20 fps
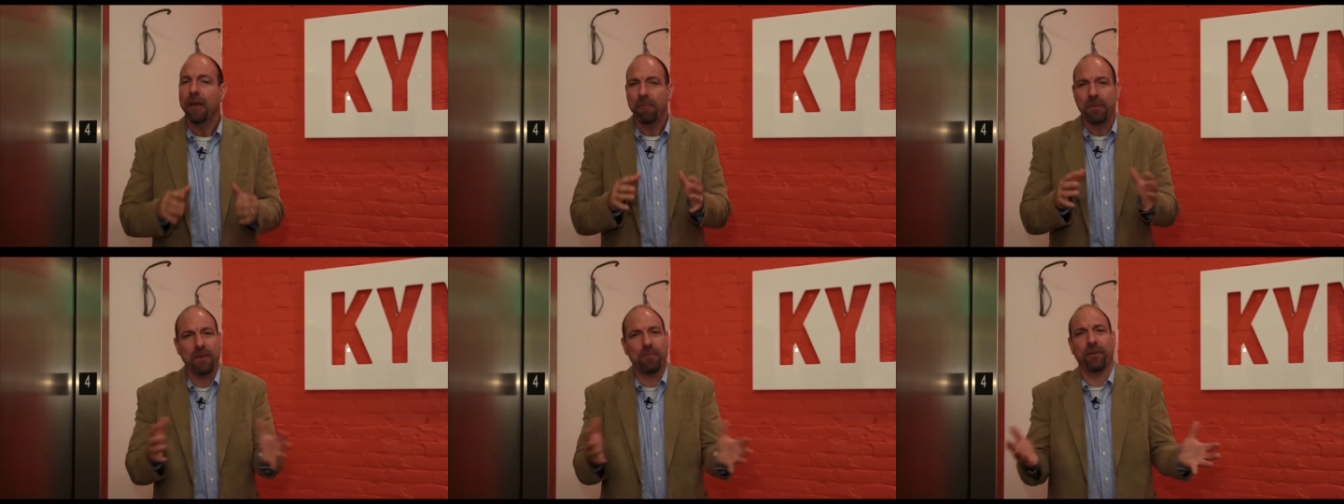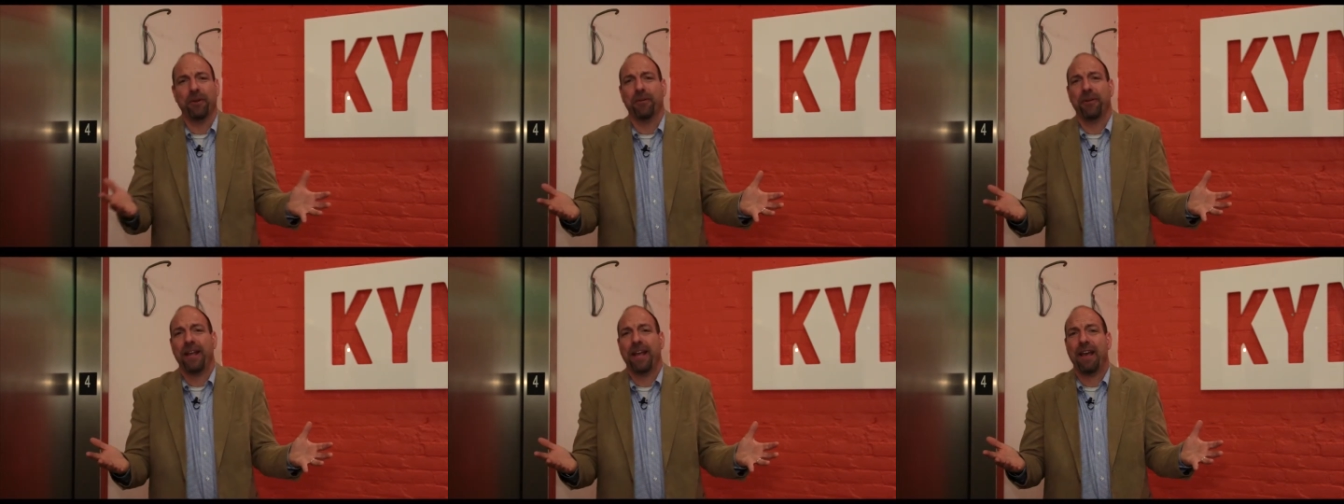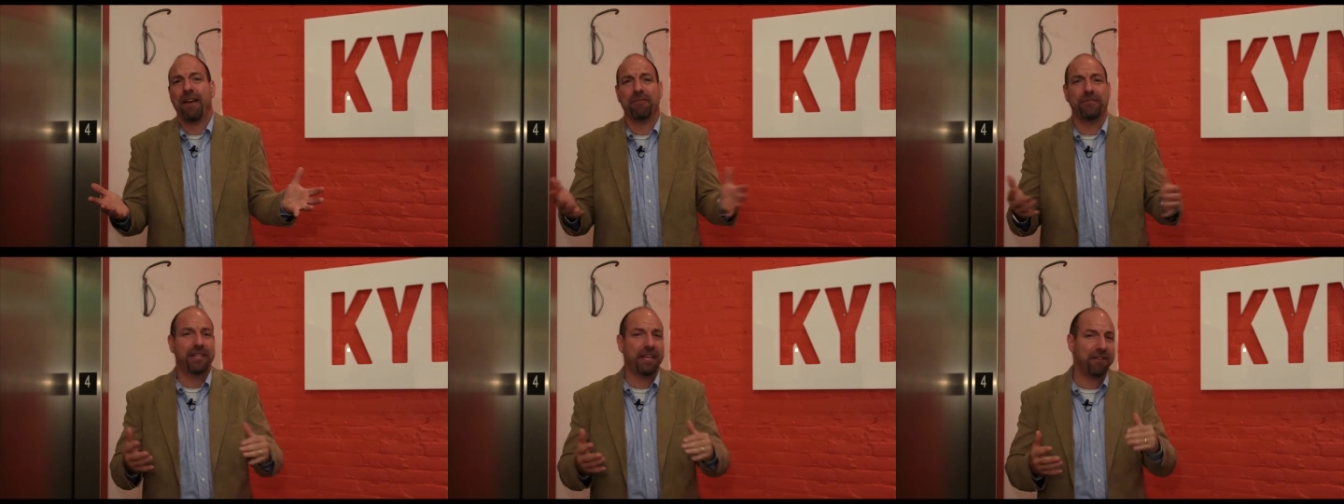People don't
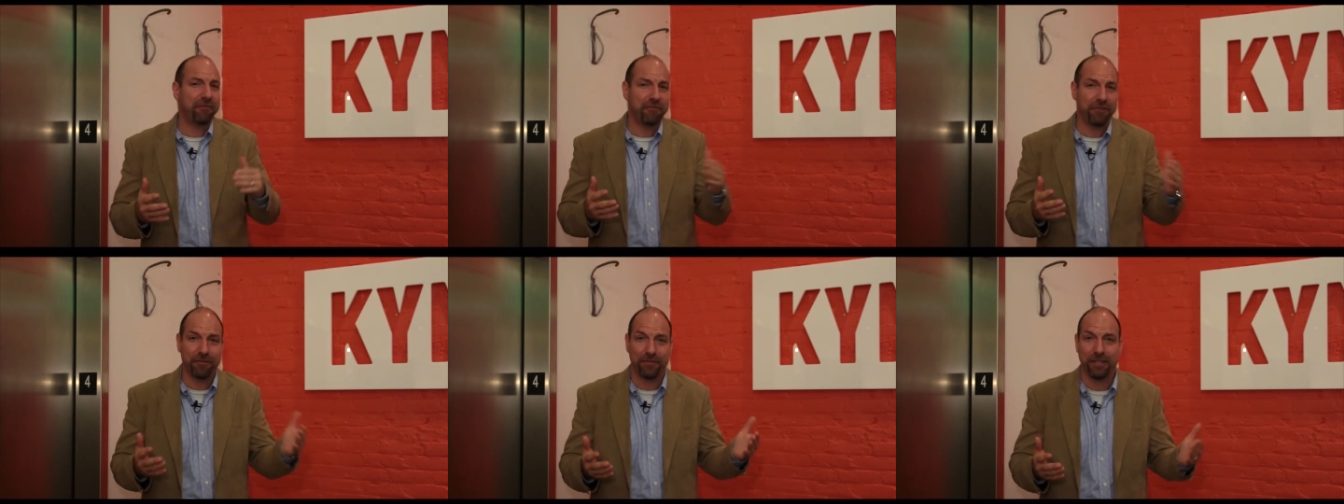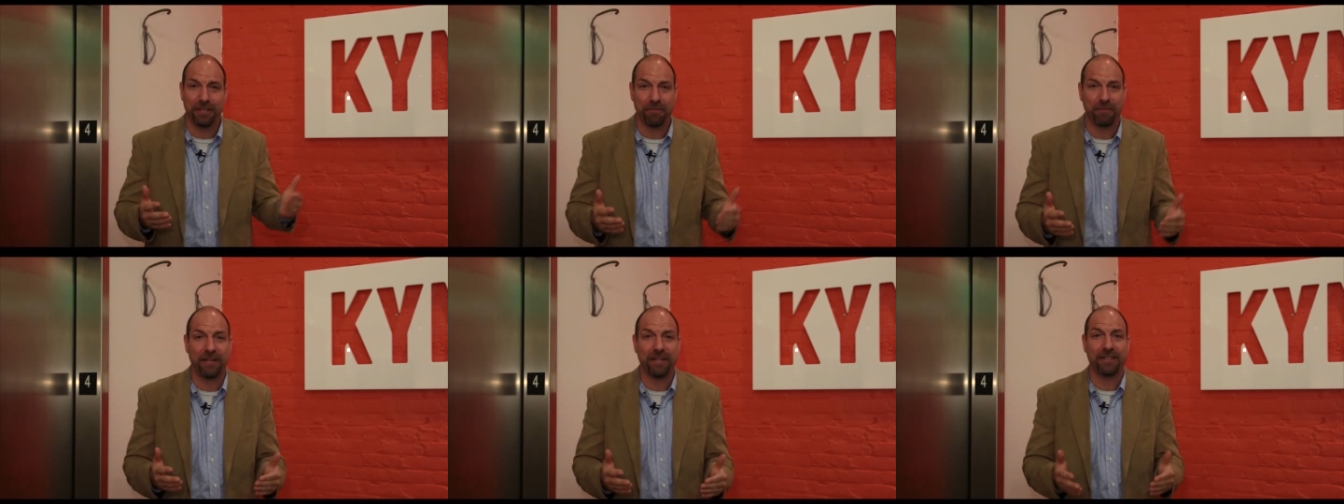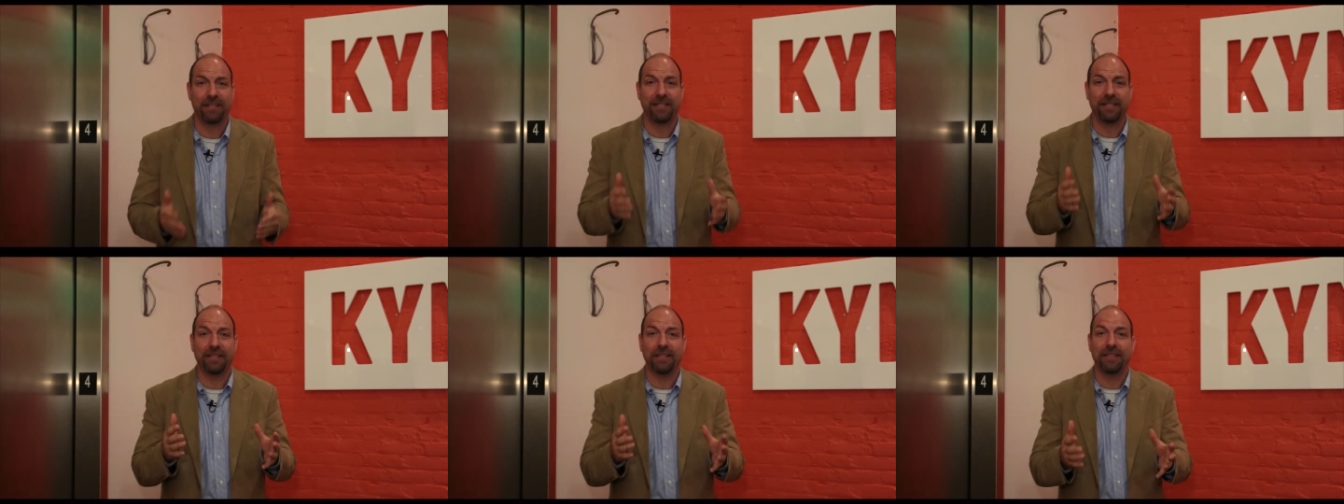have 10, 15
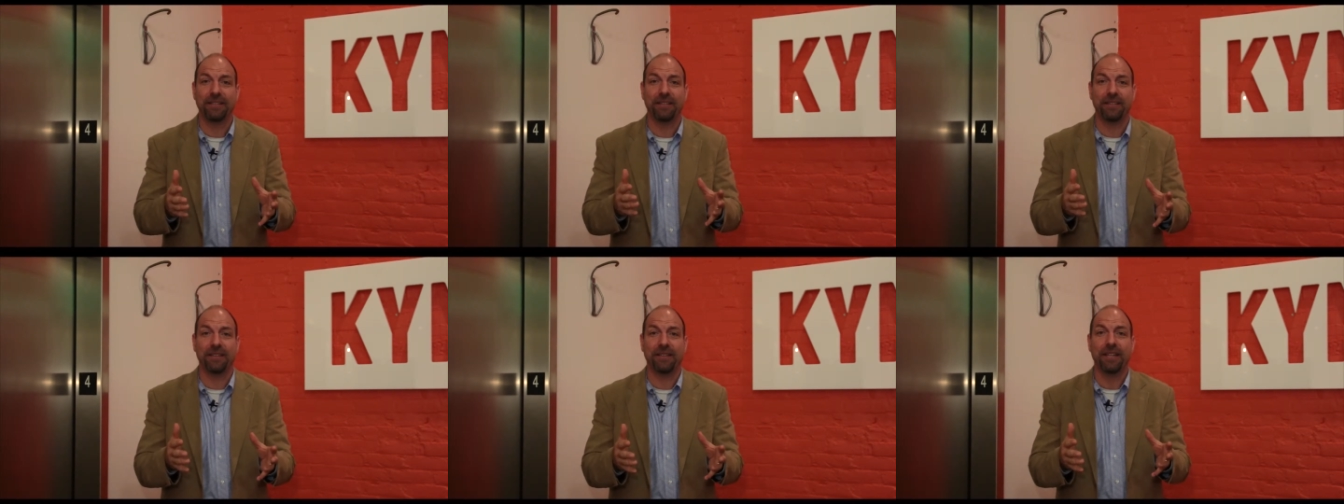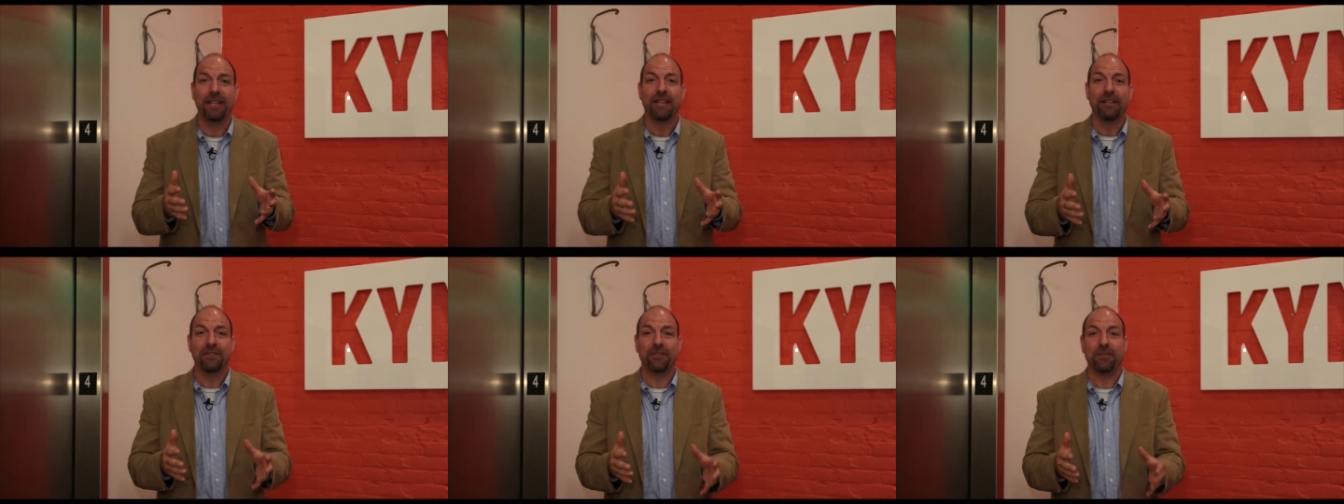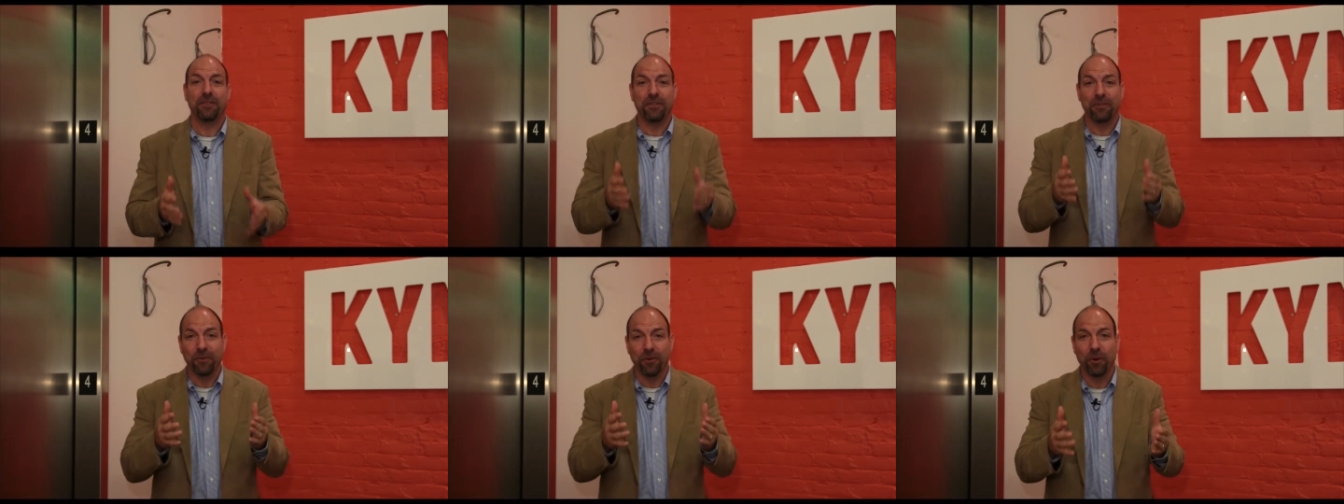minutes to listen
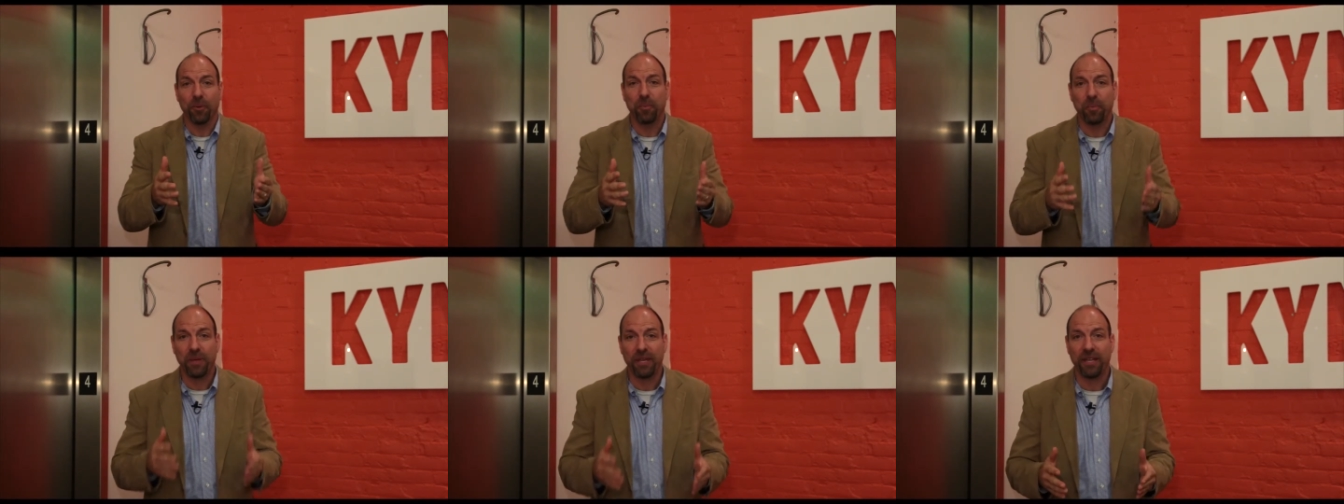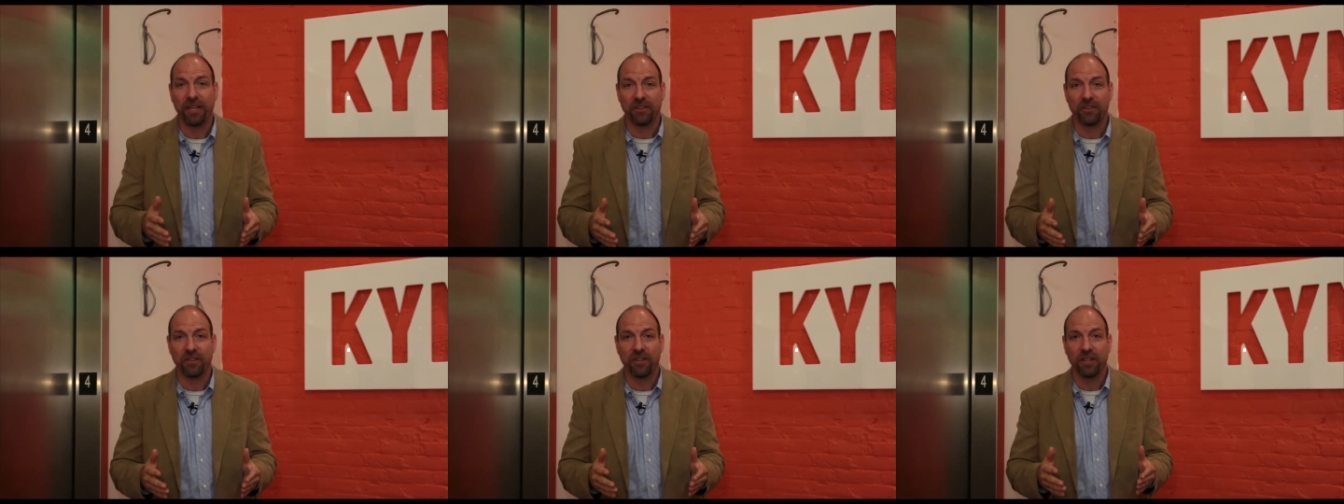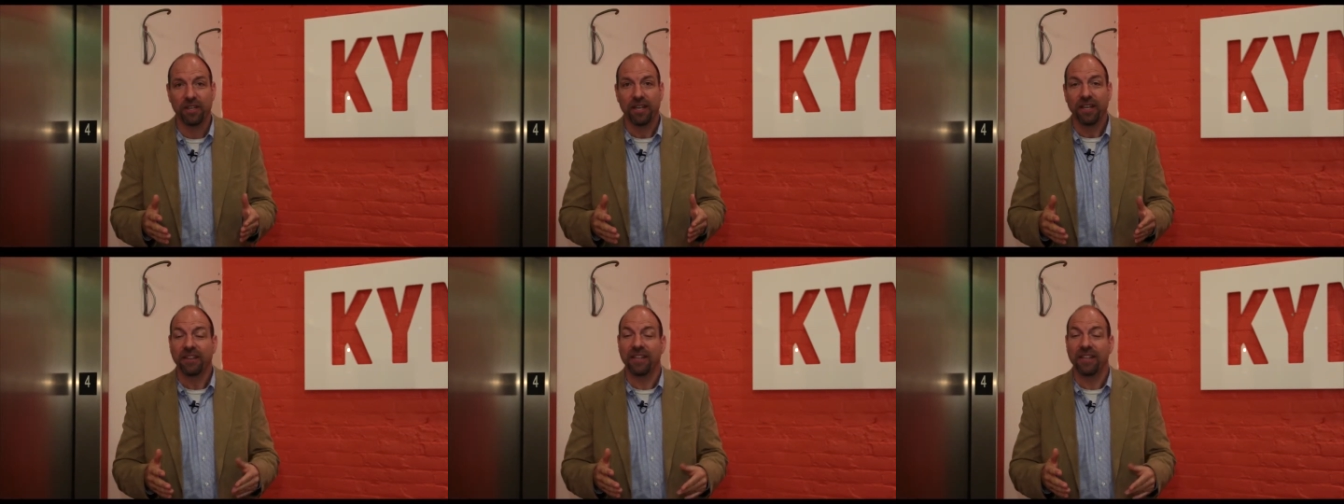to your pitch.